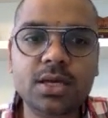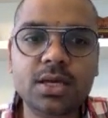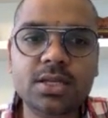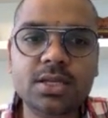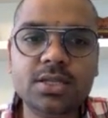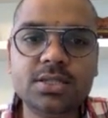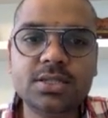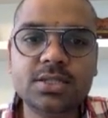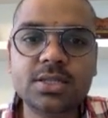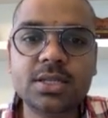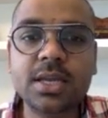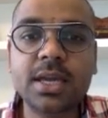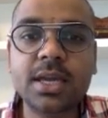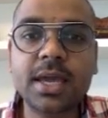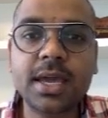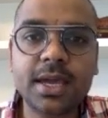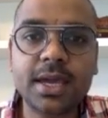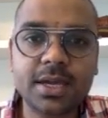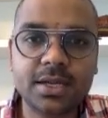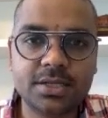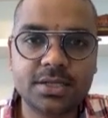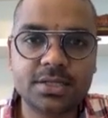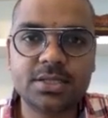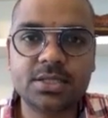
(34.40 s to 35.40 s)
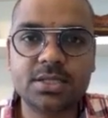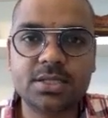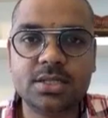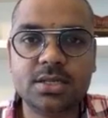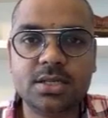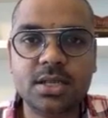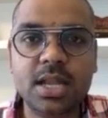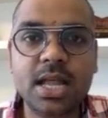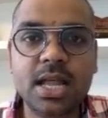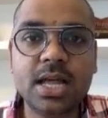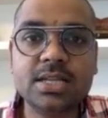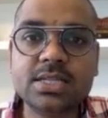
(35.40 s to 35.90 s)
is cares.
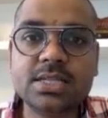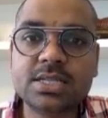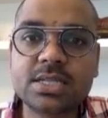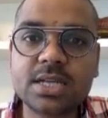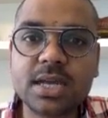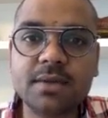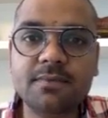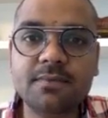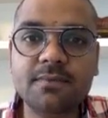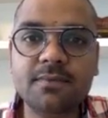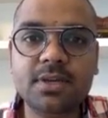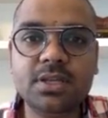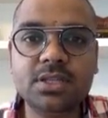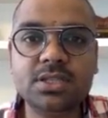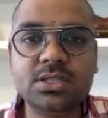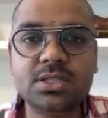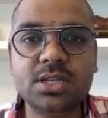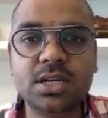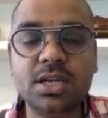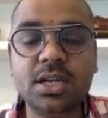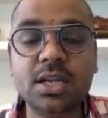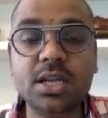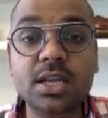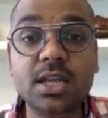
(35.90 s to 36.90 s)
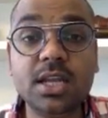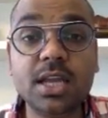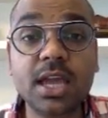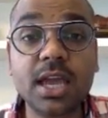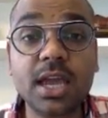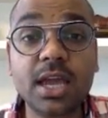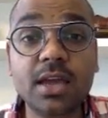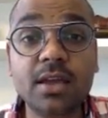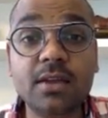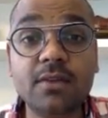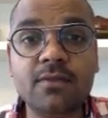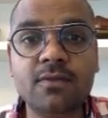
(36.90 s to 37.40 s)
Last time we studied
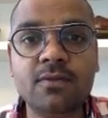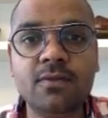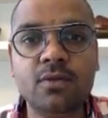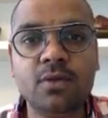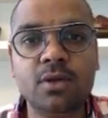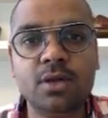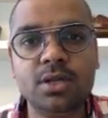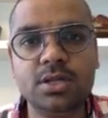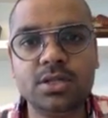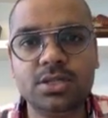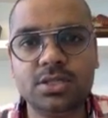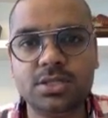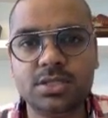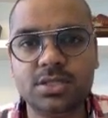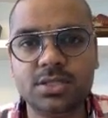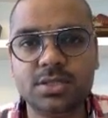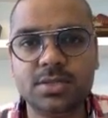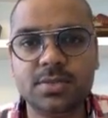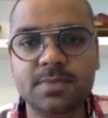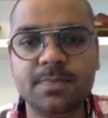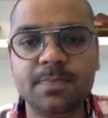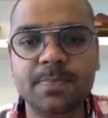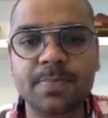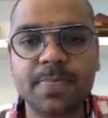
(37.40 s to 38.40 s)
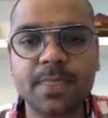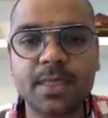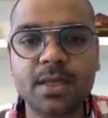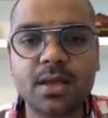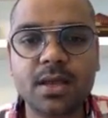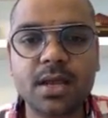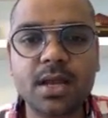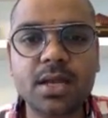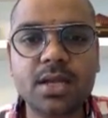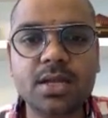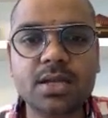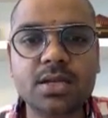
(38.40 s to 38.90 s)
carefulness,
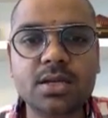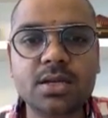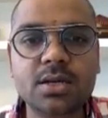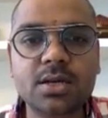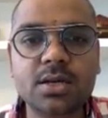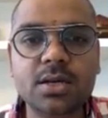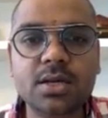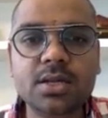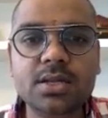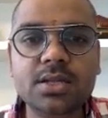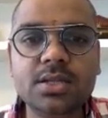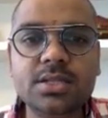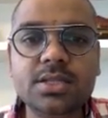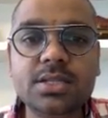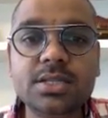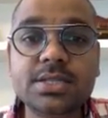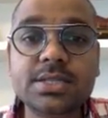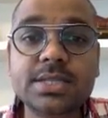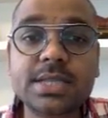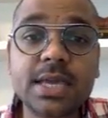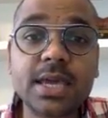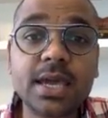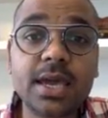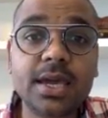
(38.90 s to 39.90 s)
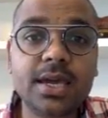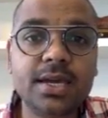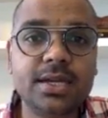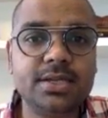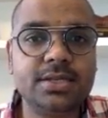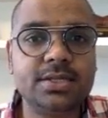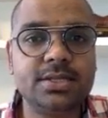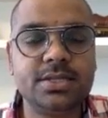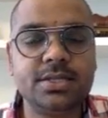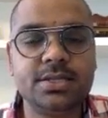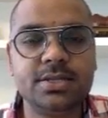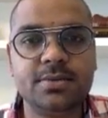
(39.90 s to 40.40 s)
right? This is
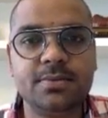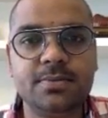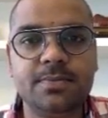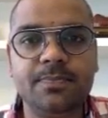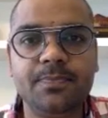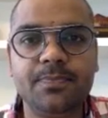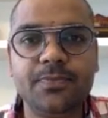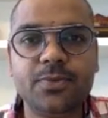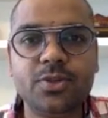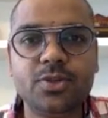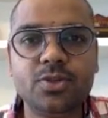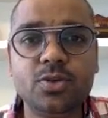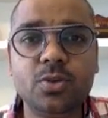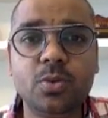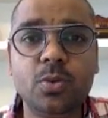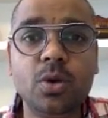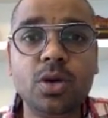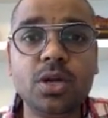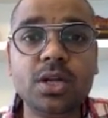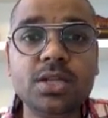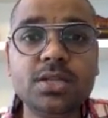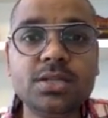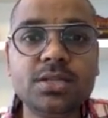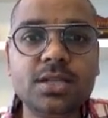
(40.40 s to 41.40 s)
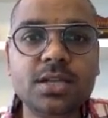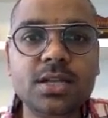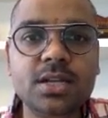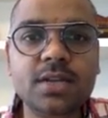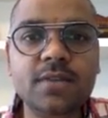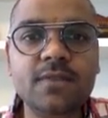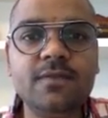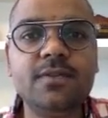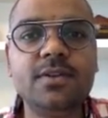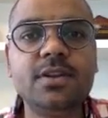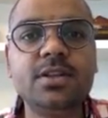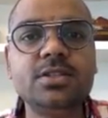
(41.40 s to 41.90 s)
cares. So what is the
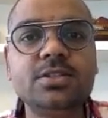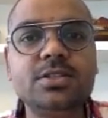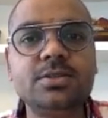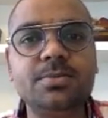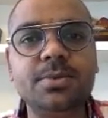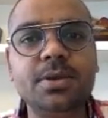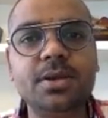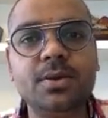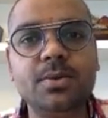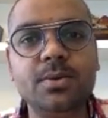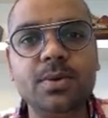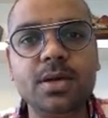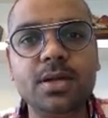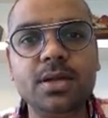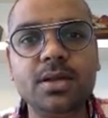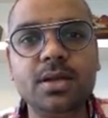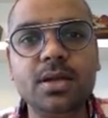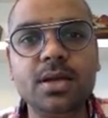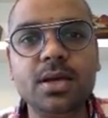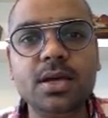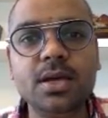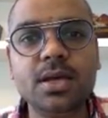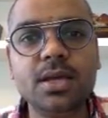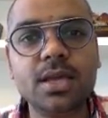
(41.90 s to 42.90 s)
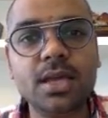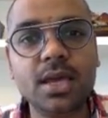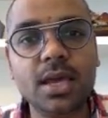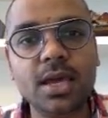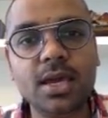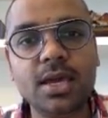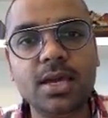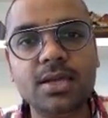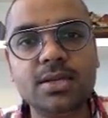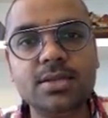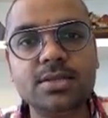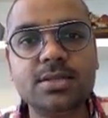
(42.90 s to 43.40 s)
difference between
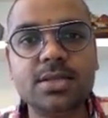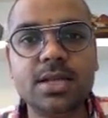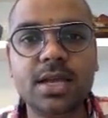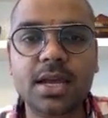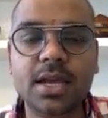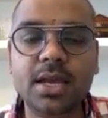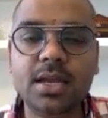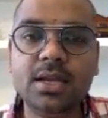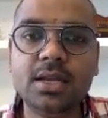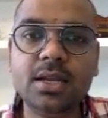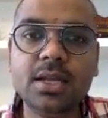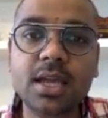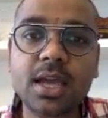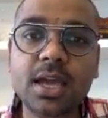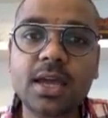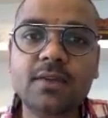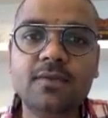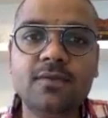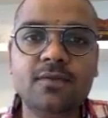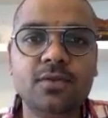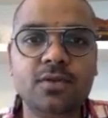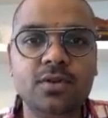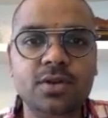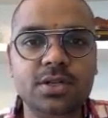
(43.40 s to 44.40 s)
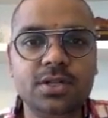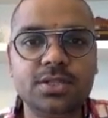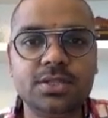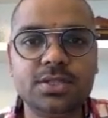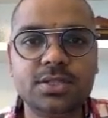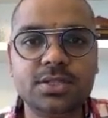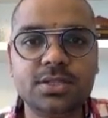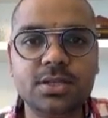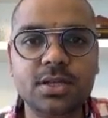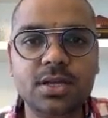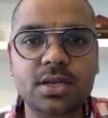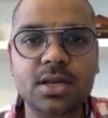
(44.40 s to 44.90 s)
cares and
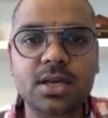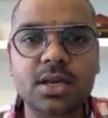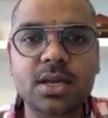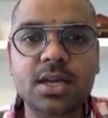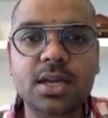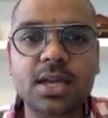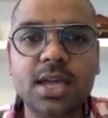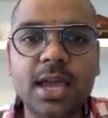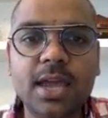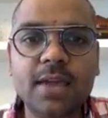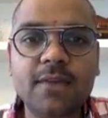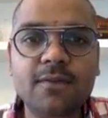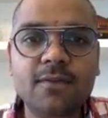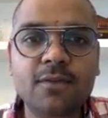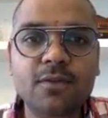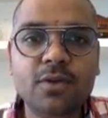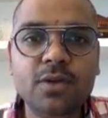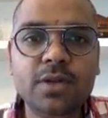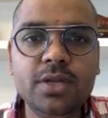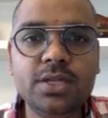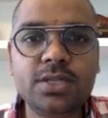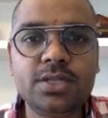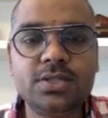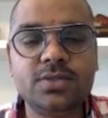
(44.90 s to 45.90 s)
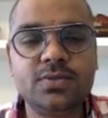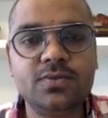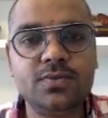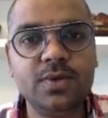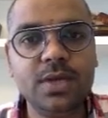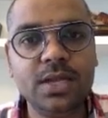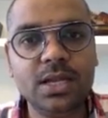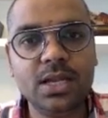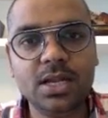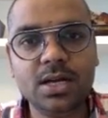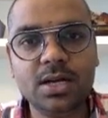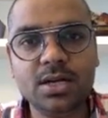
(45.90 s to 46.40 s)
carefulness? Carefulness,
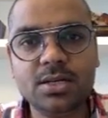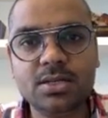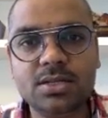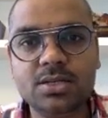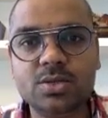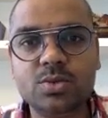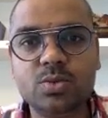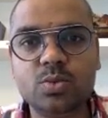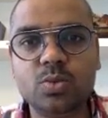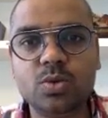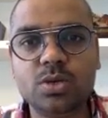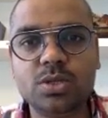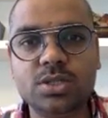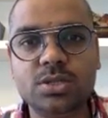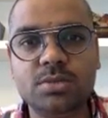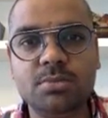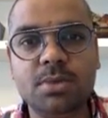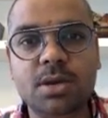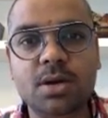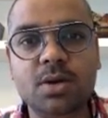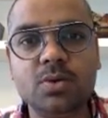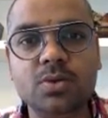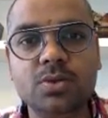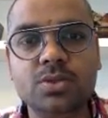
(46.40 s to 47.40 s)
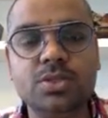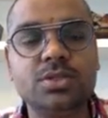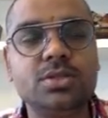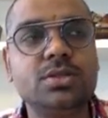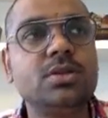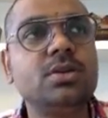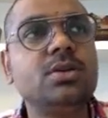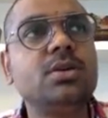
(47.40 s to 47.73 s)
we learned, was about,